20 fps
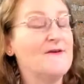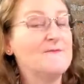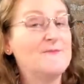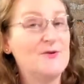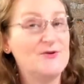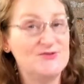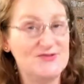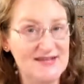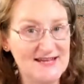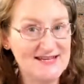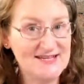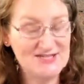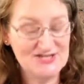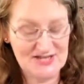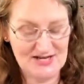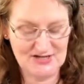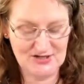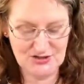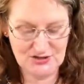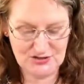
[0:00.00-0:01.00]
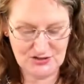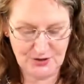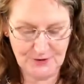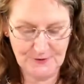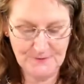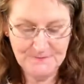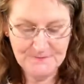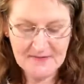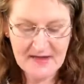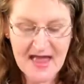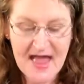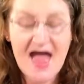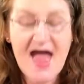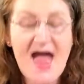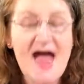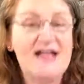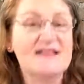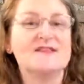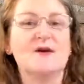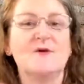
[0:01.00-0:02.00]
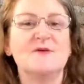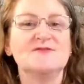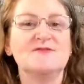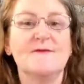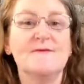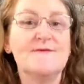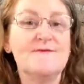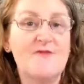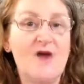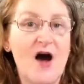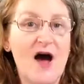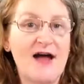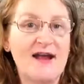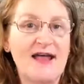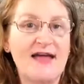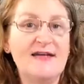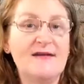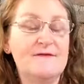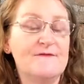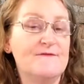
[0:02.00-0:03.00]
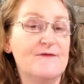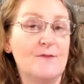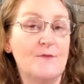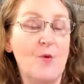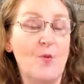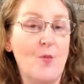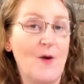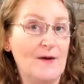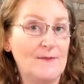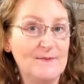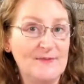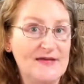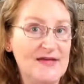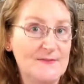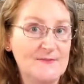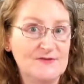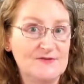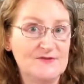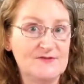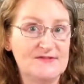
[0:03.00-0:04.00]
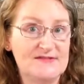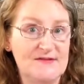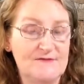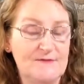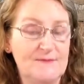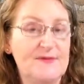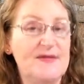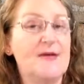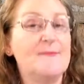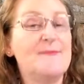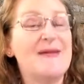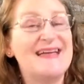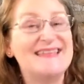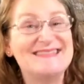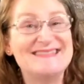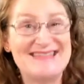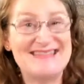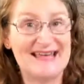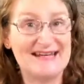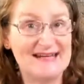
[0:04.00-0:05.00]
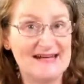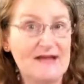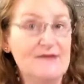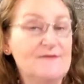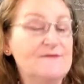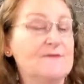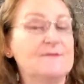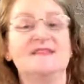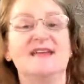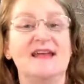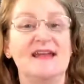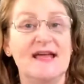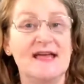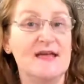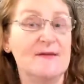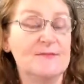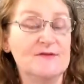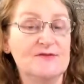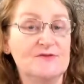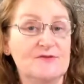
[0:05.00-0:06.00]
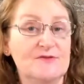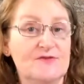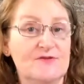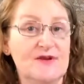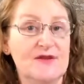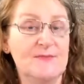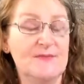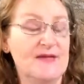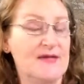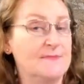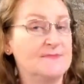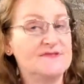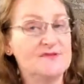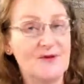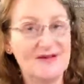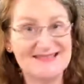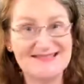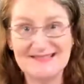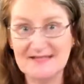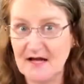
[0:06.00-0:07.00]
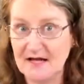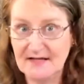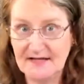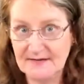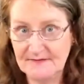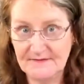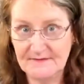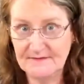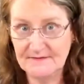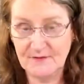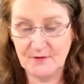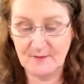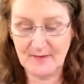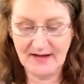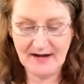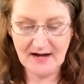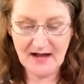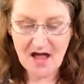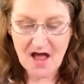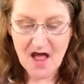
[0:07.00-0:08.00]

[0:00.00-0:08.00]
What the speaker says: Boutique, Jen and Joe. And so it's on Friday from 1 p.m. until 7 p.m. and Saturday from 10 a.m. until 3 p.m. So a slightly different format.